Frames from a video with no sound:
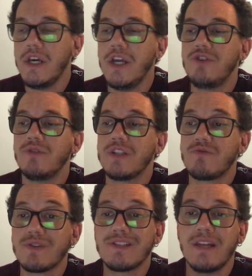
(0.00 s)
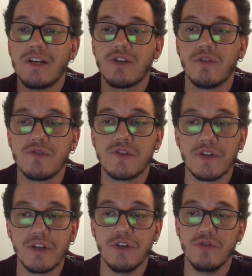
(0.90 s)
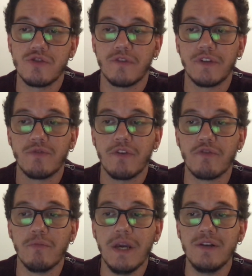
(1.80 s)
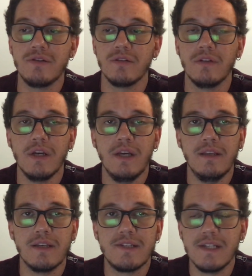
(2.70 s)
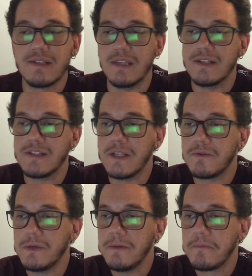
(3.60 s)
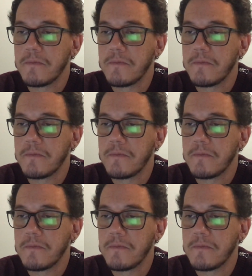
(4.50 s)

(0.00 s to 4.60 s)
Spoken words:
into the transnational circuits of the Reformation in the 16th century.